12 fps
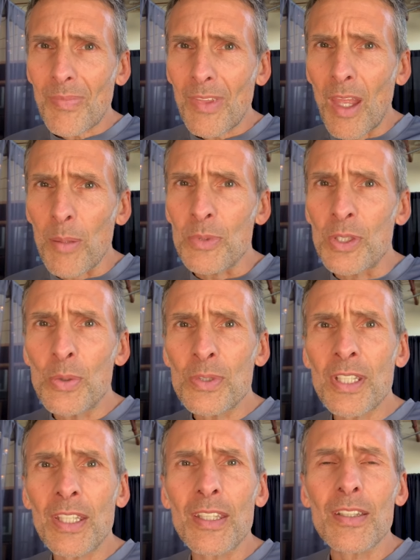I'm
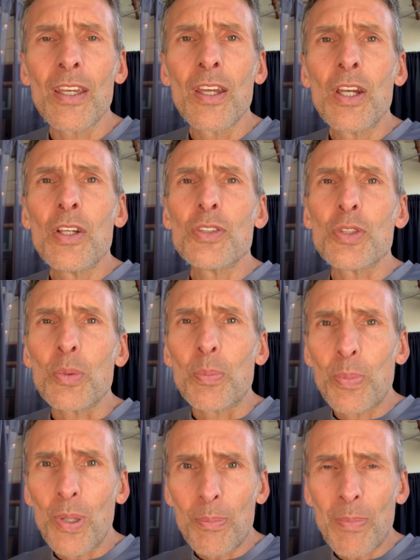using it to
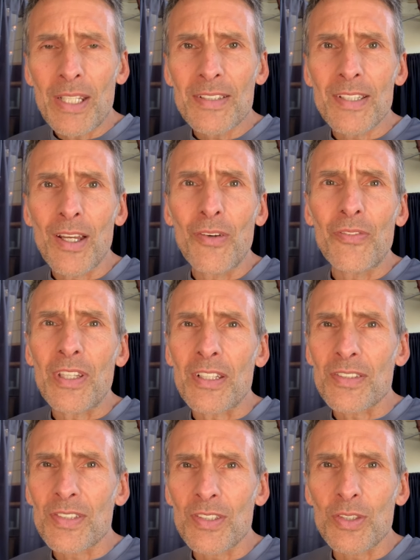put myself in
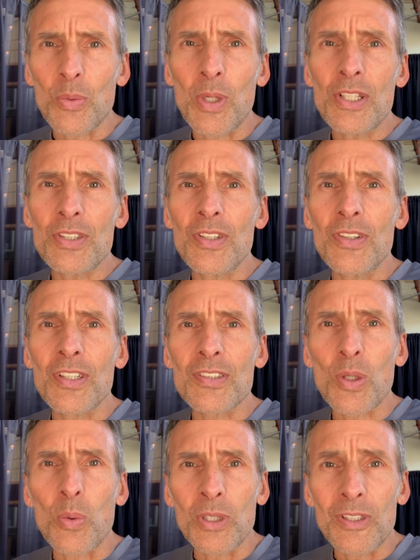a situation that's
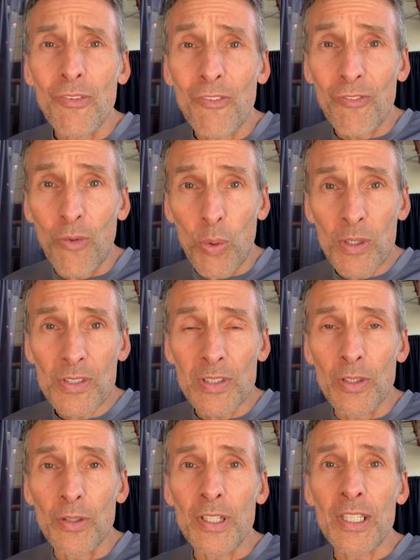going to force
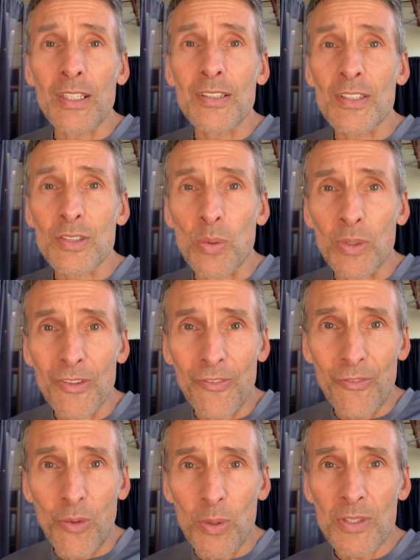learning, that's going to
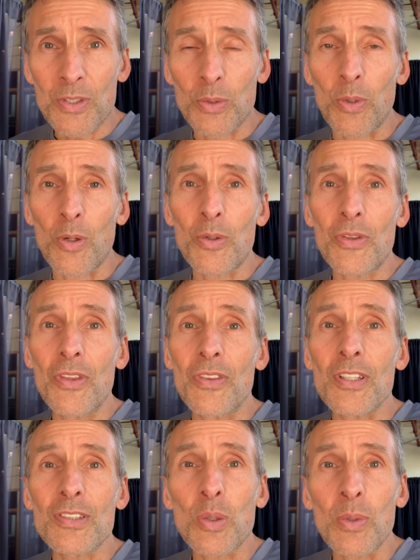force growth,
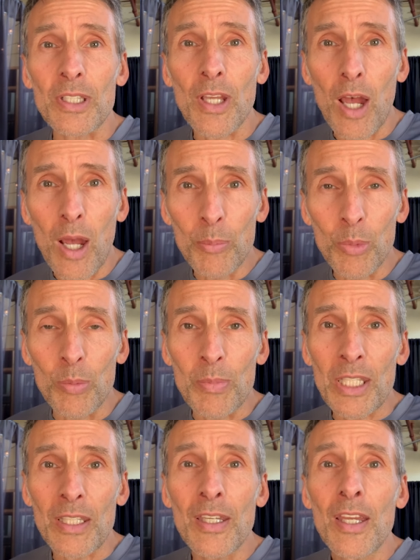that's going to humble
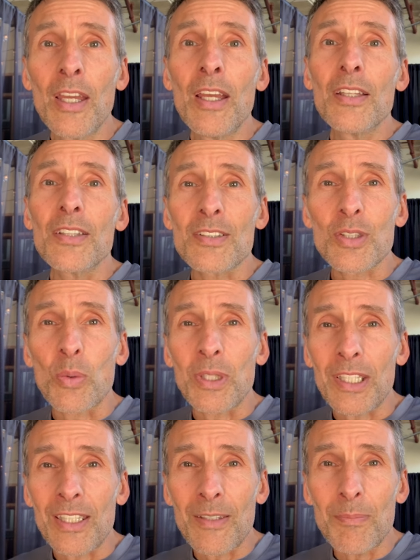me, that's going
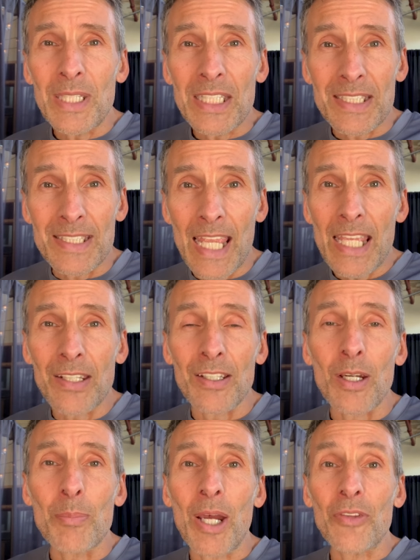to give me
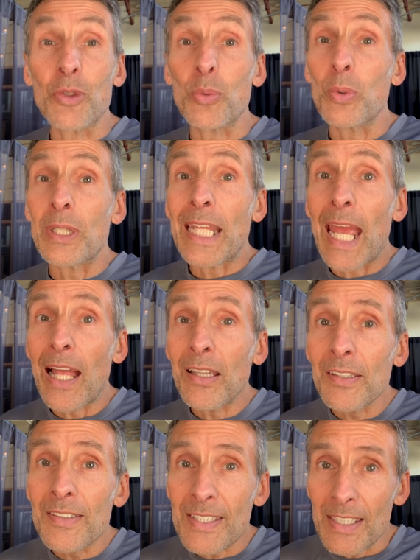data about the
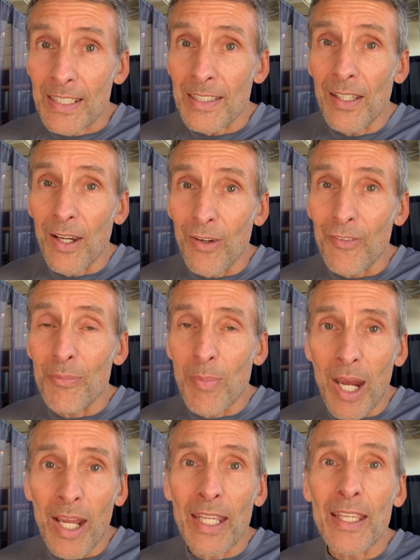reality of
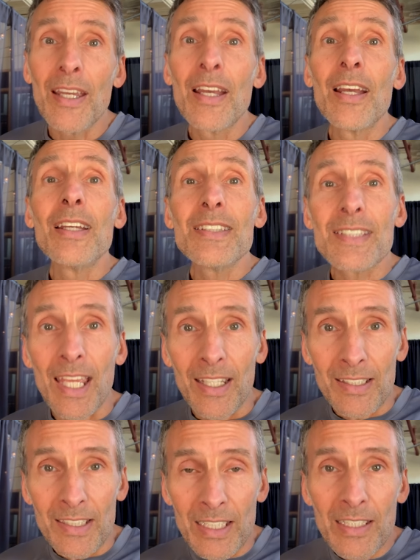my
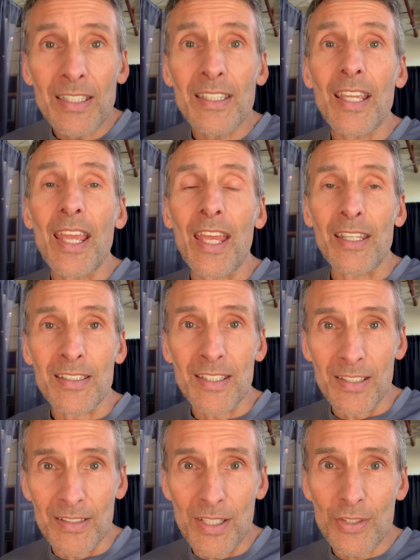technique and
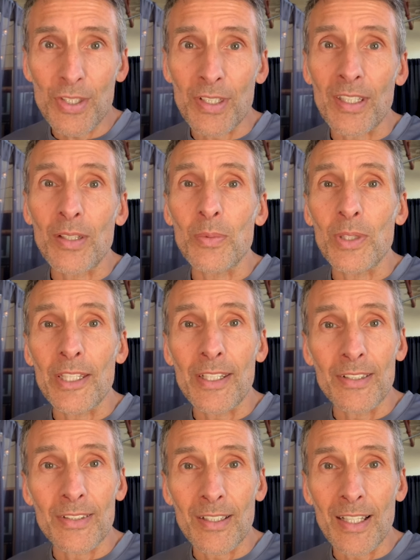conditioning
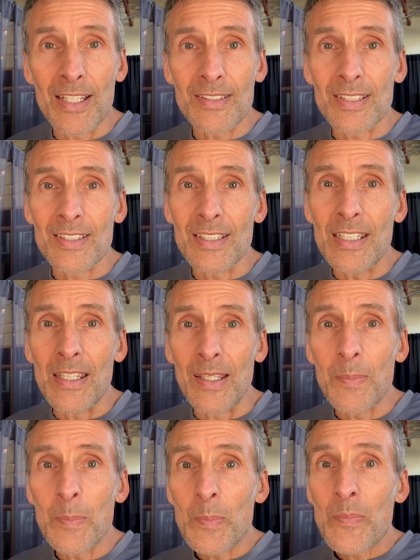related to classic
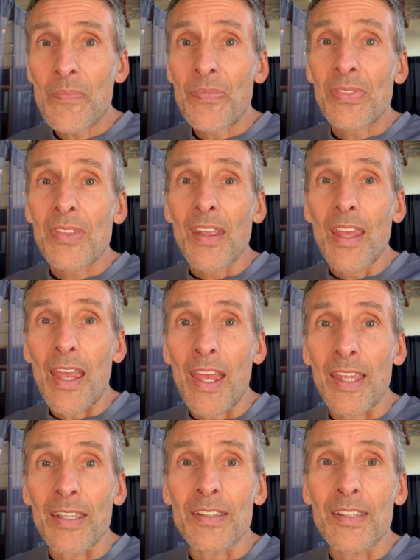skiing.
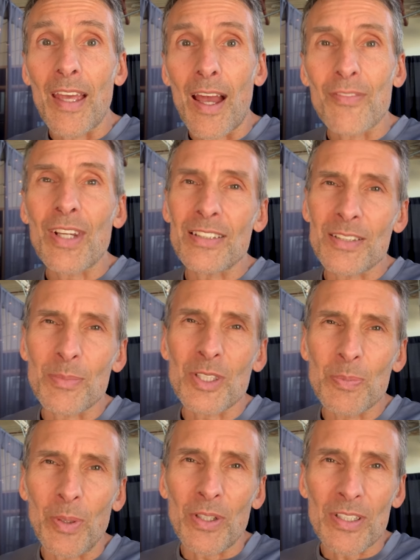And I've got some
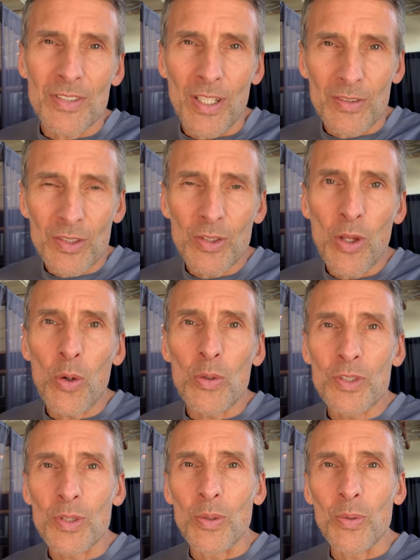experience on snow,
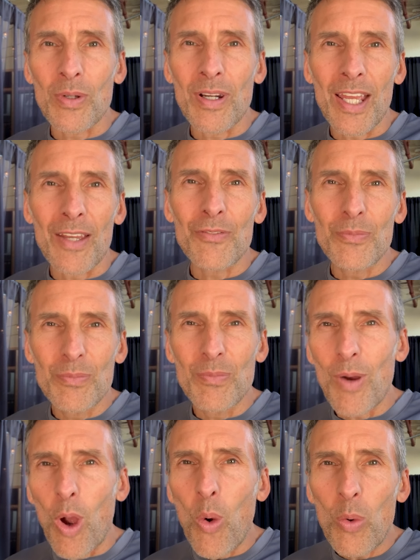so I have
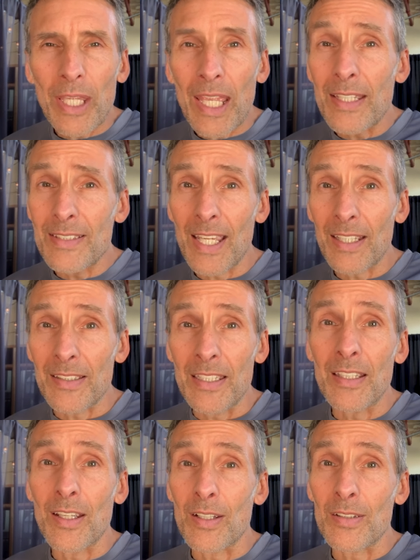okay
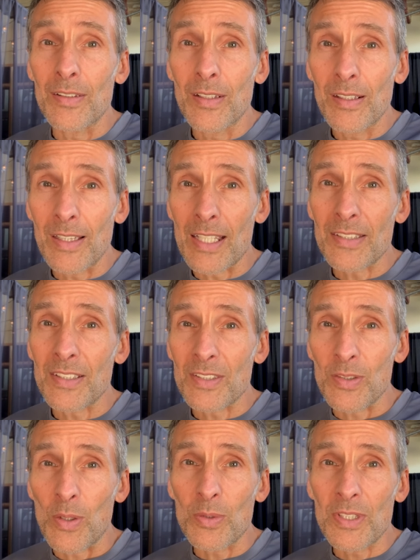technique on classic
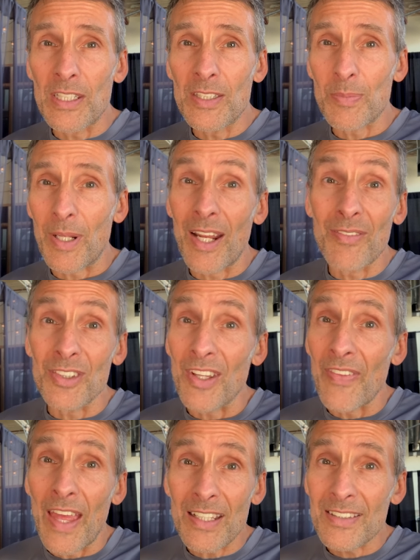snow skis, but I haven't
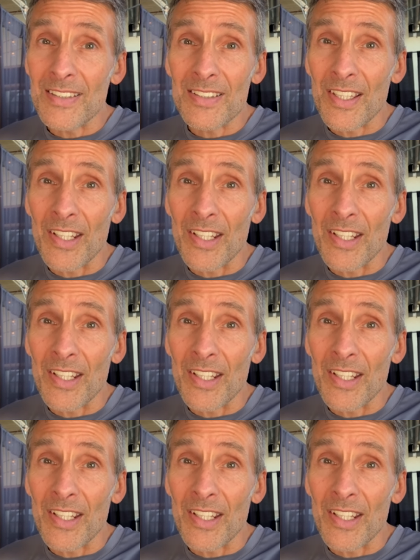done that since the